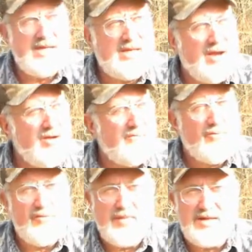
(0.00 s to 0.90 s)
Be
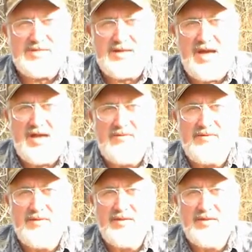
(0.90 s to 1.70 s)
careful, be safe,